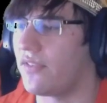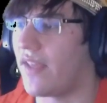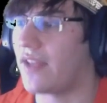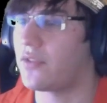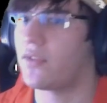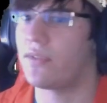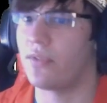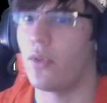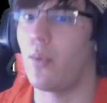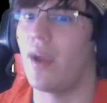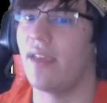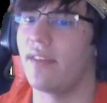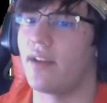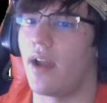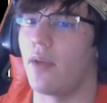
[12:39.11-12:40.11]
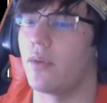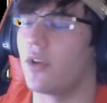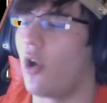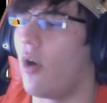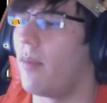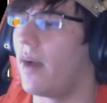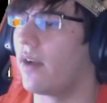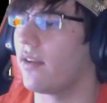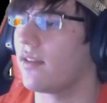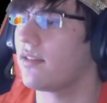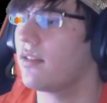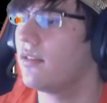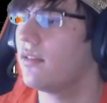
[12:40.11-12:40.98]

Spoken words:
That's the way that I would go about it.